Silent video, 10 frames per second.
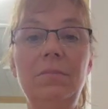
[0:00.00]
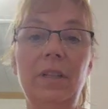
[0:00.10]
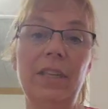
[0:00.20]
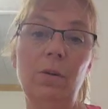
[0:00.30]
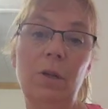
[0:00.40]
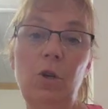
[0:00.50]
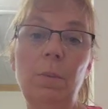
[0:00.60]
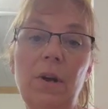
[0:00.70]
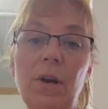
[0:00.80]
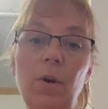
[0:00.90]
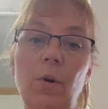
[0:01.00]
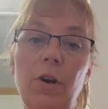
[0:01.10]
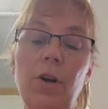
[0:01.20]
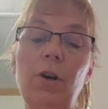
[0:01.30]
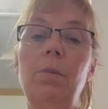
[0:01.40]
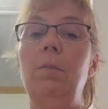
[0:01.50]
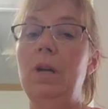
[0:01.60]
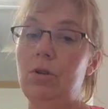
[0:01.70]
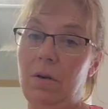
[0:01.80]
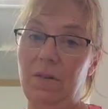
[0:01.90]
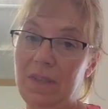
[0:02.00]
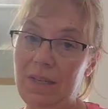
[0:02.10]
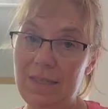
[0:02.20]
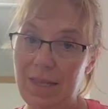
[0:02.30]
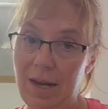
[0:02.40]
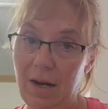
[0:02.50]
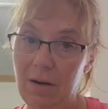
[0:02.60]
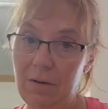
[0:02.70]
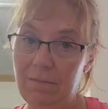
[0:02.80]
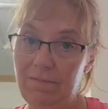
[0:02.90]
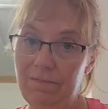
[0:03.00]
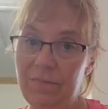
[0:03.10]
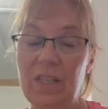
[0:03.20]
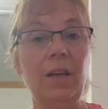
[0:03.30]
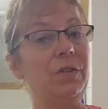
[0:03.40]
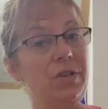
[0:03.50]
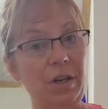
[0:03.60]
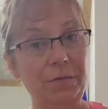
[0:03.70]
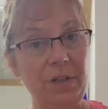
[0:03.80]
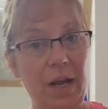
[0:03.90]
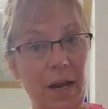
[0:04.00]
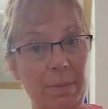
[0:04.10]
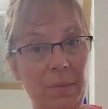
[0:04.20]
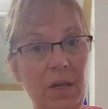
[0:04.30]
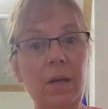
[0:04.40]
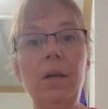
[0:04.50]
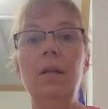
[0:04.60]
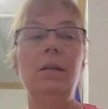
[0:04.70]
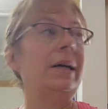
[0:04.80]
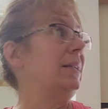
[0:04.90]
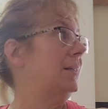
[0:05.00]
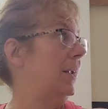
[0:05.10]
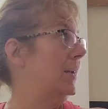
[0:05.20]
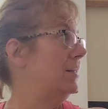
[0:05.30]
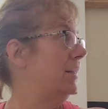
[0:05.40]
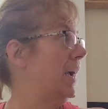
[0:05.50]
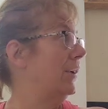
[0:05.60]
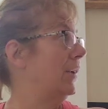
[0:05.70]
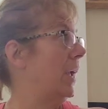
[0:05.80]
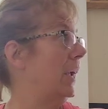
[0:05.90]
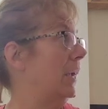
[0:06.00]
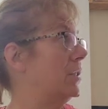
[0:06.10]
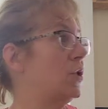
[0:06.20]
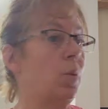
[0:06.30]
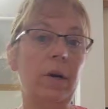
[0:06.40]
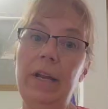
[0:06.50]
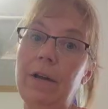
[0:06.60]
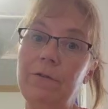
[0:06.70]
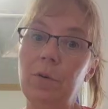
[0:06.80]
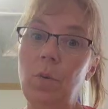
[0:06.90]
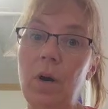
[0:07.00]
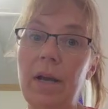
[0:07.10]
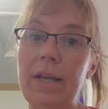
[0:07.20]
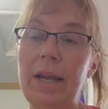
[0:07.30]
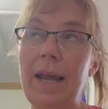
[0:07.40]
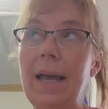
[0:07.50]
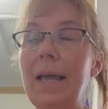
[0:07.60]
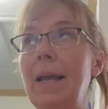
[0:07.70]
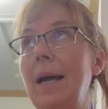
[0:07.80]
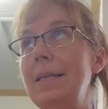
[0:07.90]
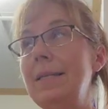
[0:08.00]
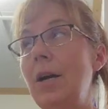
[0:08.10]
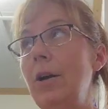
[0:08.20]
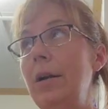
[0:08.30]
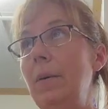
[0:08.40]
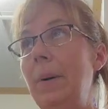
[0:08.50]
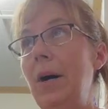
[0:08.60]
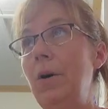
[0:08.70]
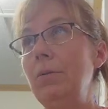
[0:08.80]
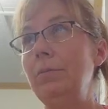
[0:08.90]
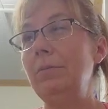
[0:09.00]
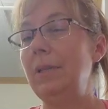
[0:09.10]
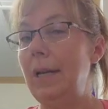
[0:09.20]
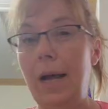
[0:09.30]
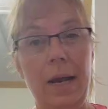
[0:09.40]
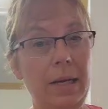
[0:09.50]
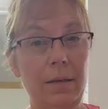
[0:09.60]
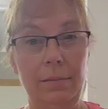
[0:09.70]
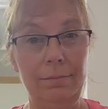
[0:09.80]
lay them in numeric order, make sure everything's there. Give yourself time. Like today's Saturday, it's 20 after 1, and I started about 9,